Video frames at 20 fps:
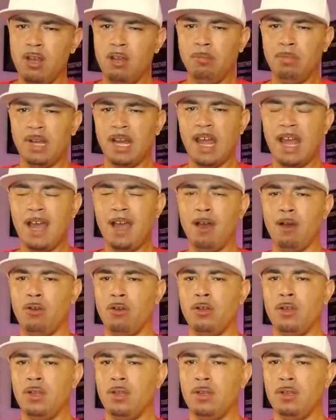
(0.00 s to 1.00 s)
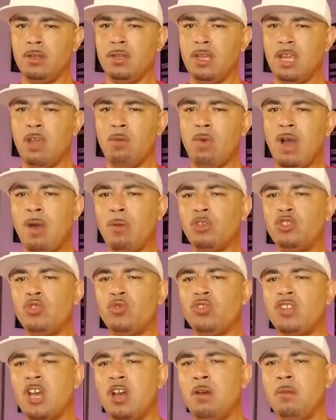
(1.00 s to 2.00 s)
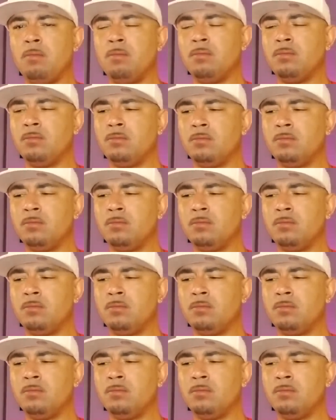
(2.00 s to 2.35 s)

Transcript: But how? And why would you come